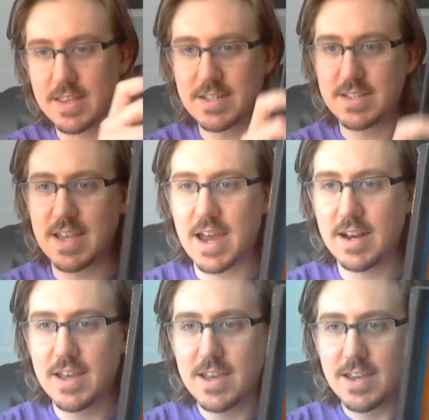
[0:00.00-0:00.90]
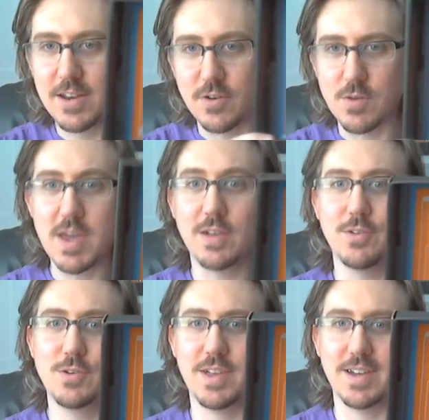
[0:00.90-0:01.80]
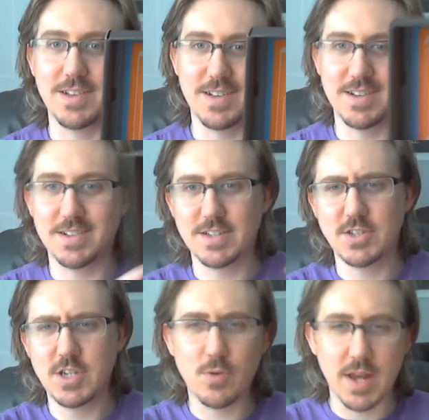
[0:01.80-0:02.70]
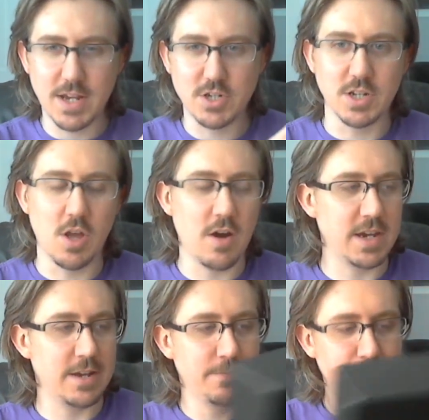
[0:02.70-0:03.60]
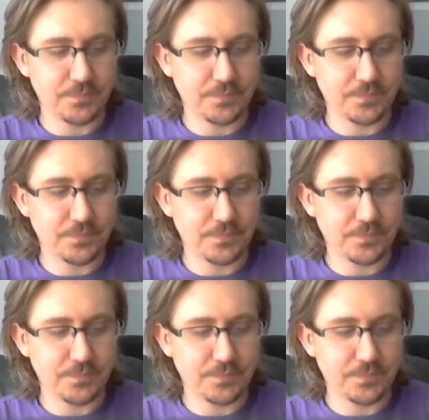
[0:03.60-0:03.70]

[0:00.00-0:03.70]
the inside, you know, to make it look like a secret agent login.